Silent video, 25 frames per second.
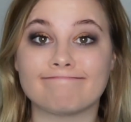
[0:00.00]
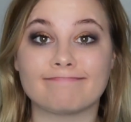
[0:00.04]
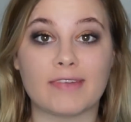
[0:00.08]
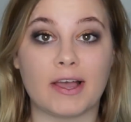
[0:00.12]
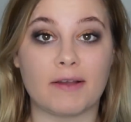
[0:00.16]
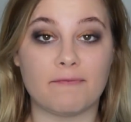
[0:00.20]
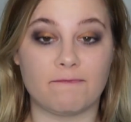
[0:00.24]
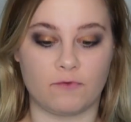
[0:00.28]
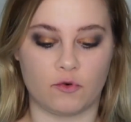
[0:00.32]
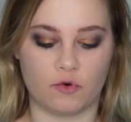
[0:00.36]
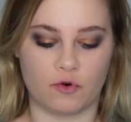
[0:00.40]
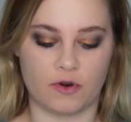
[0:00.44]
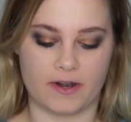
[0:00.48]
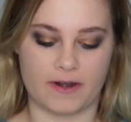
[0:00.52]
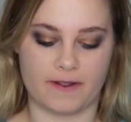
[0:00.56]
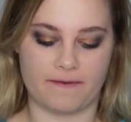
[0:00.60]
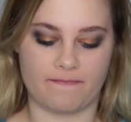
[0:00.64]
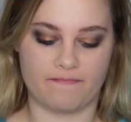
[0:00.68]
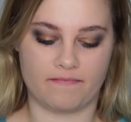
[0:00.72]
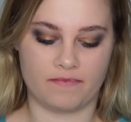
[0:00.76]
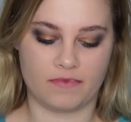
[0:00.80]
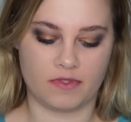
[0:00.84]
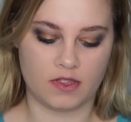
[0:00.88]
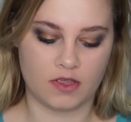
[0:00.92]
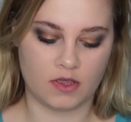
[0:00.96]
I'm for it.
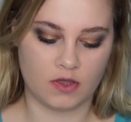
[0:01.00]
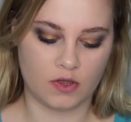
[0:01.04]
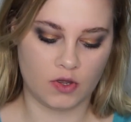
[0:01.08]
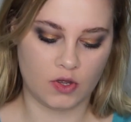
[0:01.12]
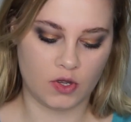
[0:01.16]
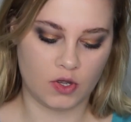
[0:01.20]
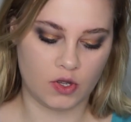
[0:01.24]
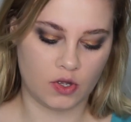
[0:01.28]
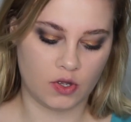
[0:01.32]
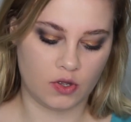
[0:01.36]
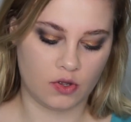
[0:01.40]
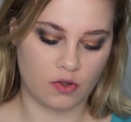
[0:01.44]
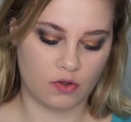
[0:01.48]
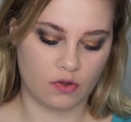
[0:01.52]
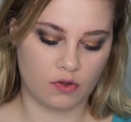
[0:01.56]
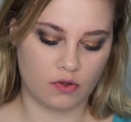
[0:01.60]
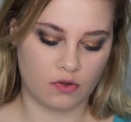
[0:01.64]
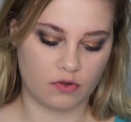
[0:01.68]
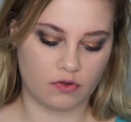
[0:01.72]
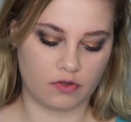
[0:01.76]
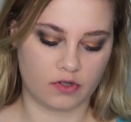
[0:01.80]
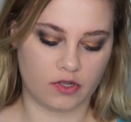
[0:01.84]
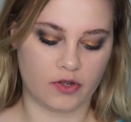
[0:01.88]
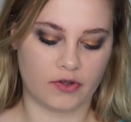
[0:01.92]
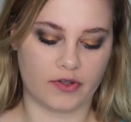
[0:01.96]

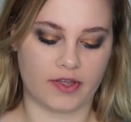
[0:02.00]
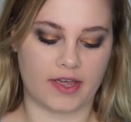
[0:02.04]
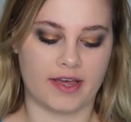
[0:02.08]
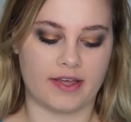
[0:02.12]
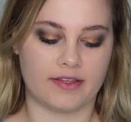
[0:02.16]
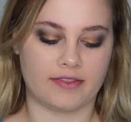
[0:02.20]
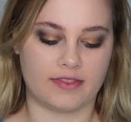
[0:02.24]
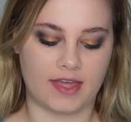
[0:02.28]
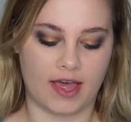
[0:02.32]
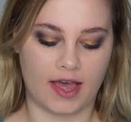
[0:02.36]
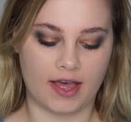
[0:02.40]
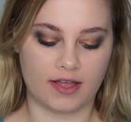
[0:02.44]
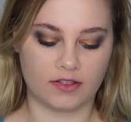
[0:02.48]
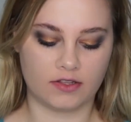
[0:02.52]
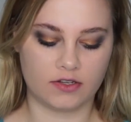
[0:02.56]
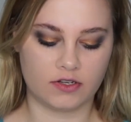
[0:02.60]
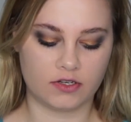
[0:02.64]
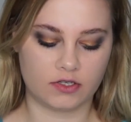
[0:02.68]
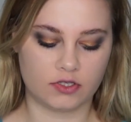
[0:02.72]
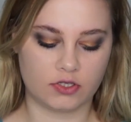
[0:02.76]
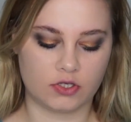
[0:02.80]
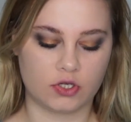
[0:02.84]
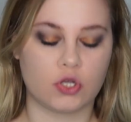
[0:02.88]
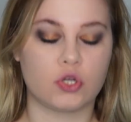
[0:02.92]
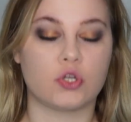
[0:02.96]
Oh yeah, that
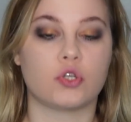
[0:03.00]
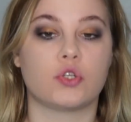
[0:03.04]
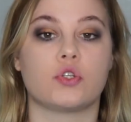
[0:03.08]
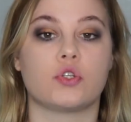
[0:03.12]
looks